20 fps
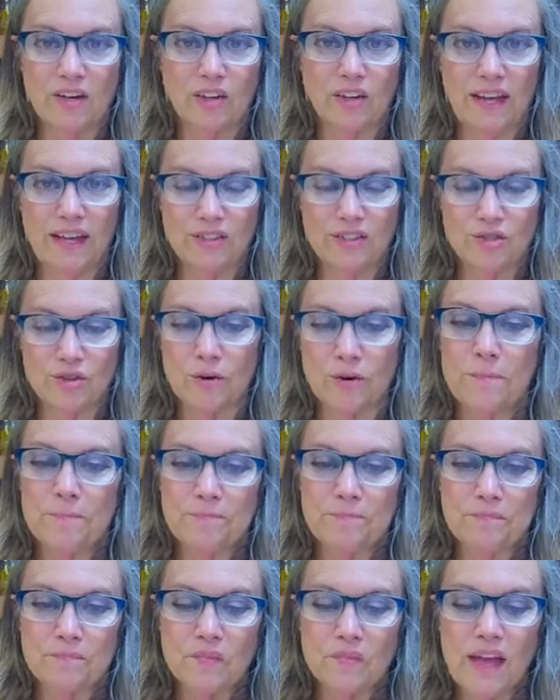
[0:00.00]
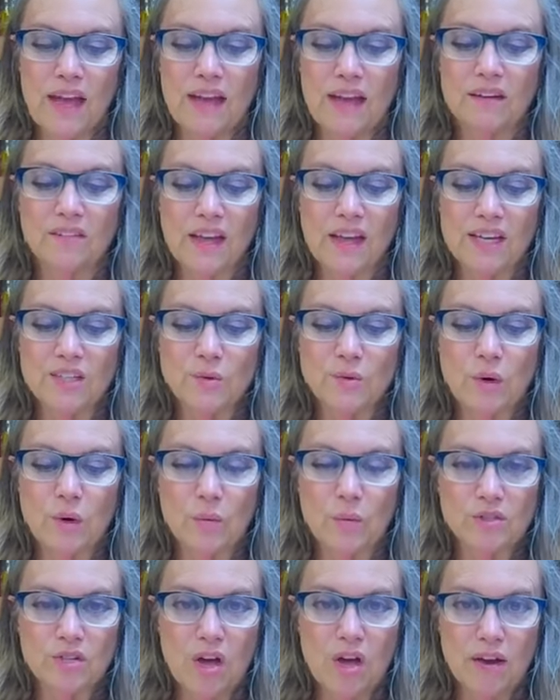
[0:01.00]
answer. And last week we
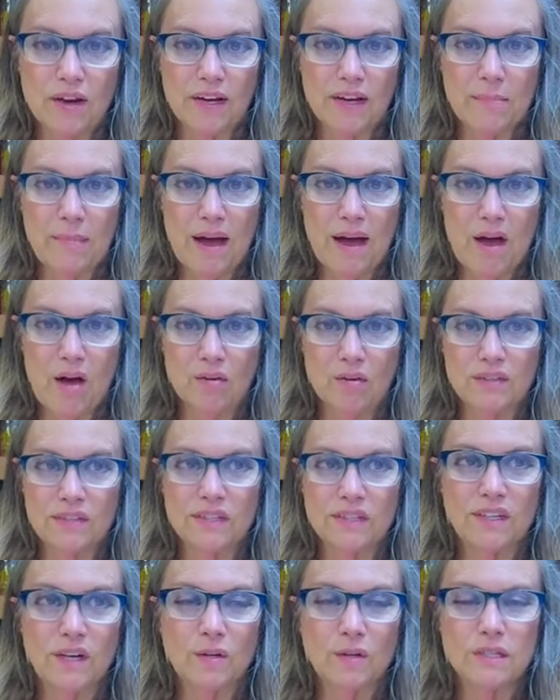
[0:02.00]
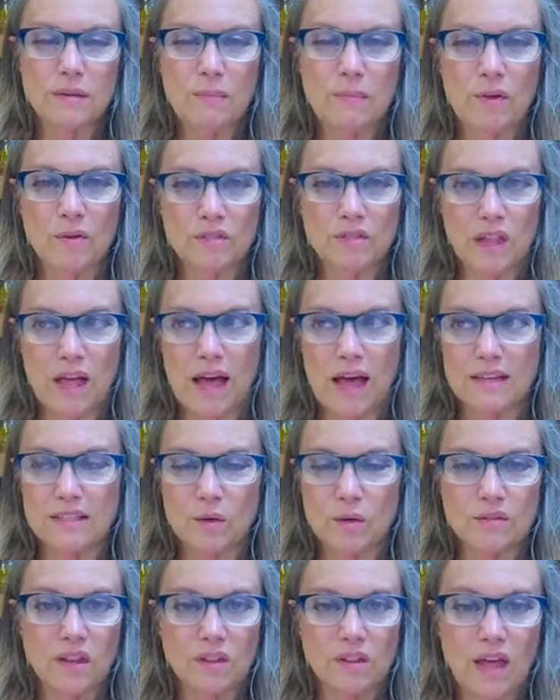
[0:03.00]
were talking about, you know, some of those lies.
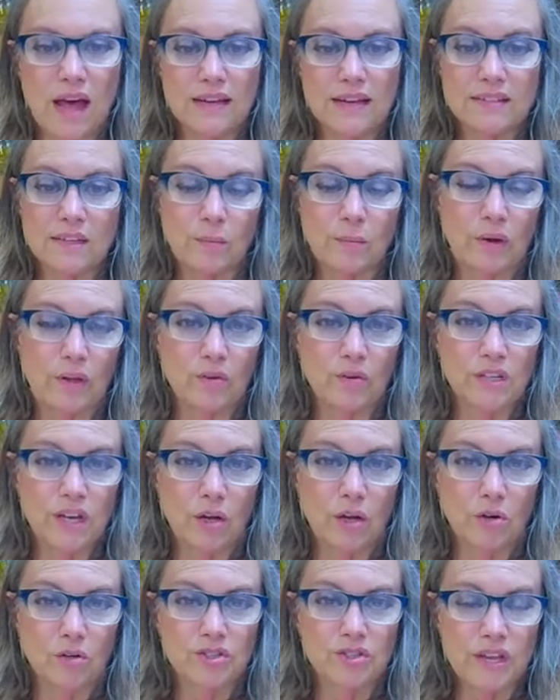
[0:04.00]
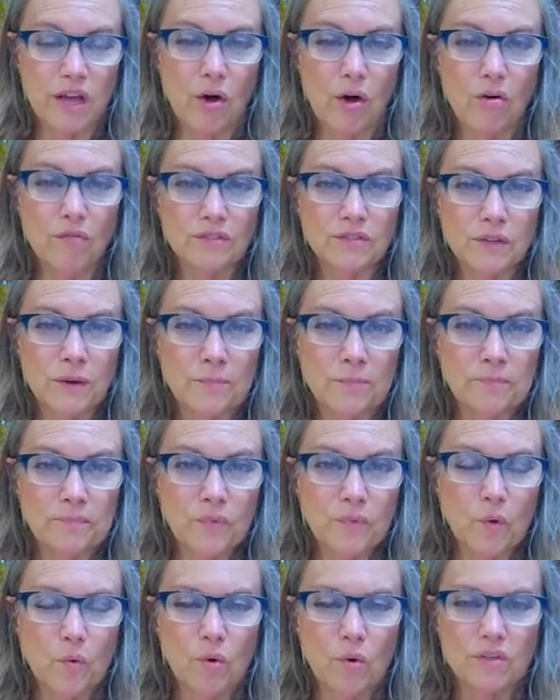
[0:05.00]
So it's lies that we either tell ourselves
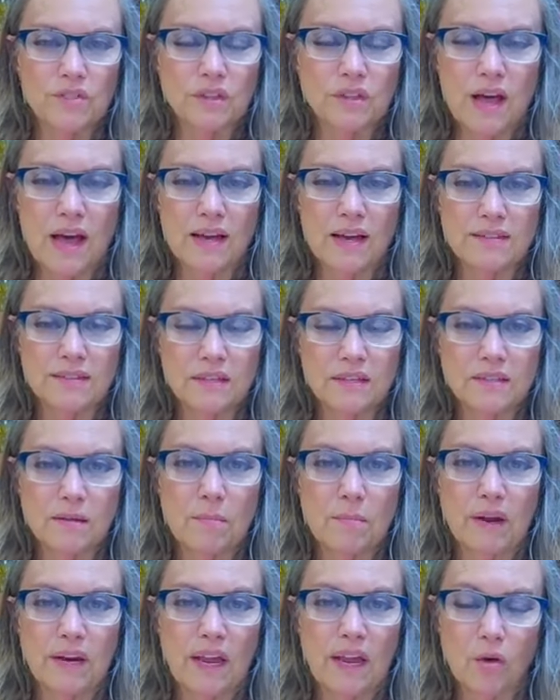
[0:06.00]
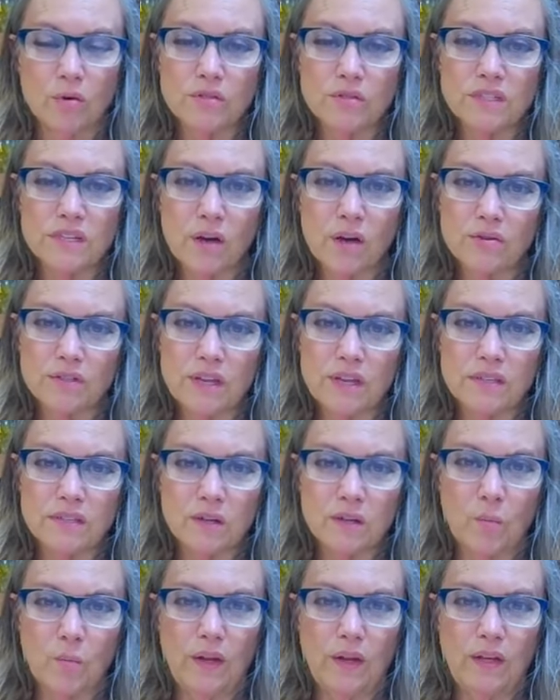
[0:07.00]
or it's lies that somebody else tells us
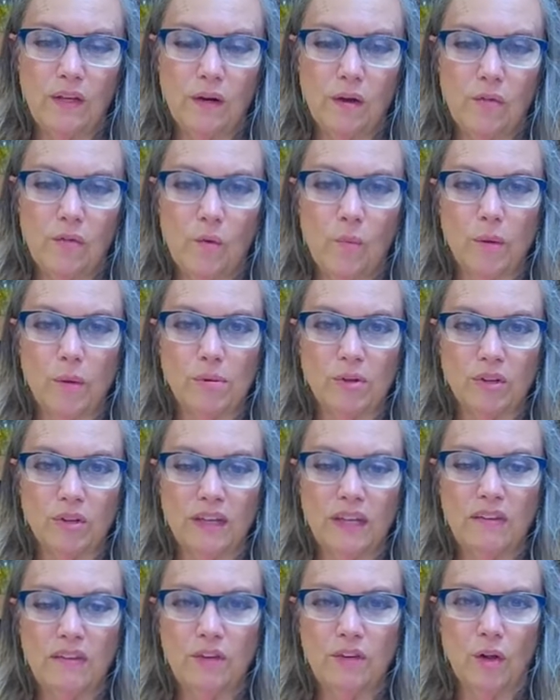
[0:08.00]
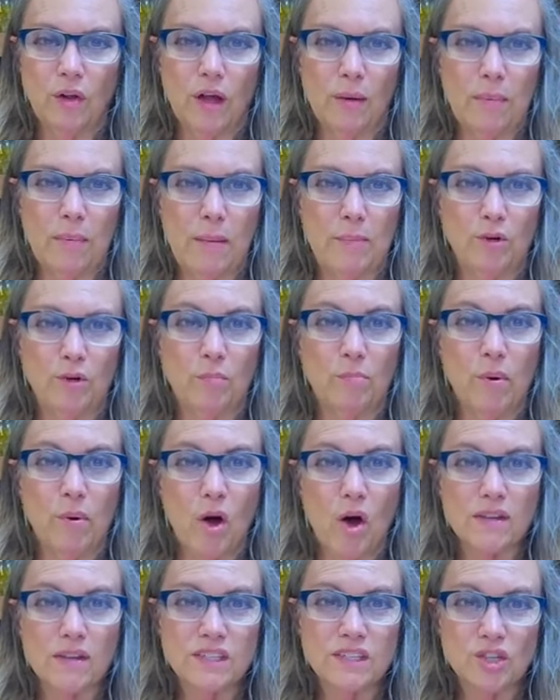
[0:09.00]
that we, you know, that we believe, you know, like maybe your
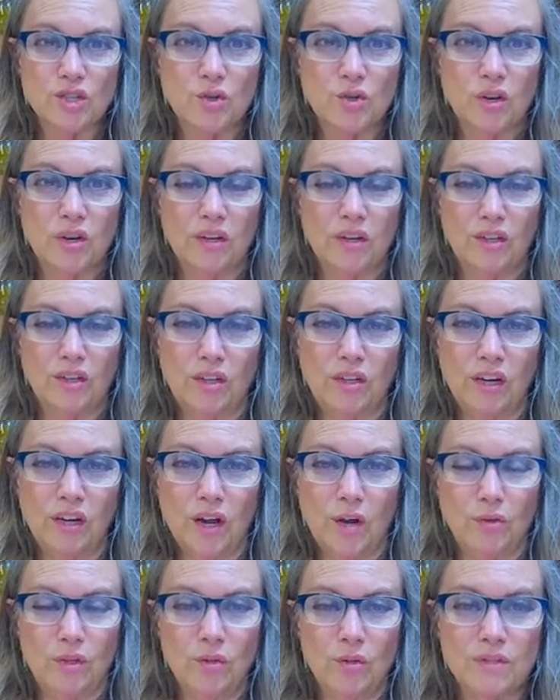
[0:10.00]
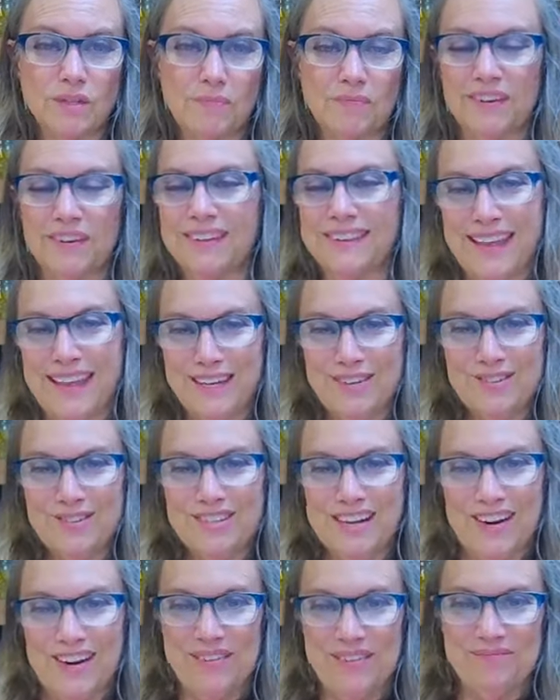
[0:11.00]
boss said you couldn't, you know, do something. Thank you,
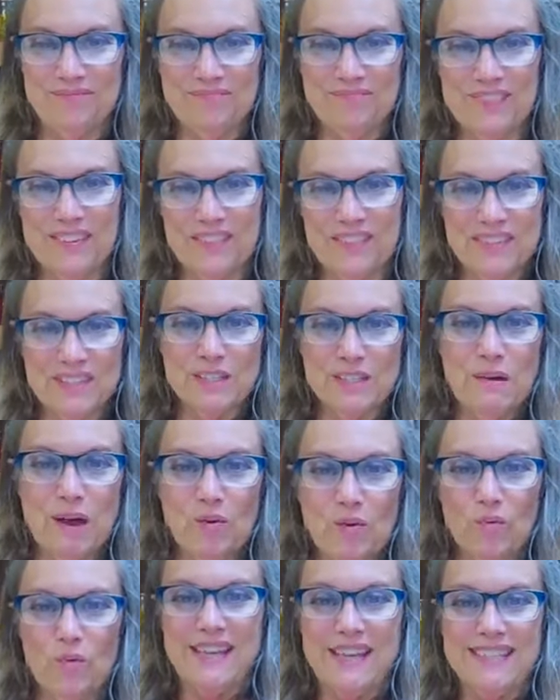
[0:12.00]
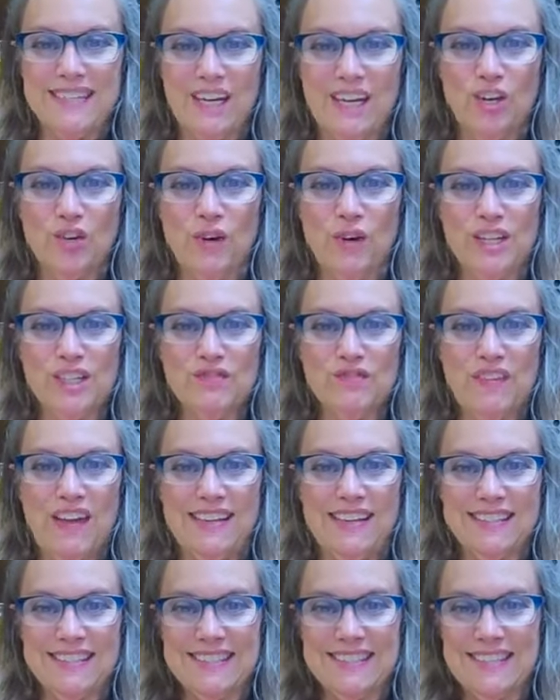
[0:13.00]
Sherry. This is my resting Grinch
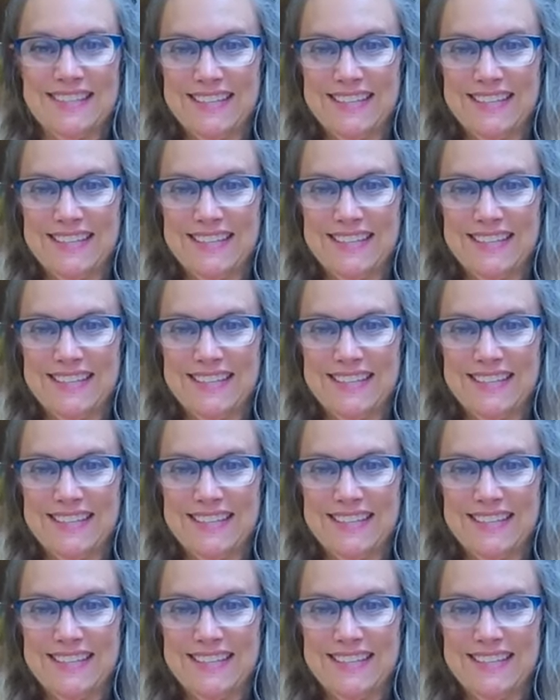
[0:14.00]
face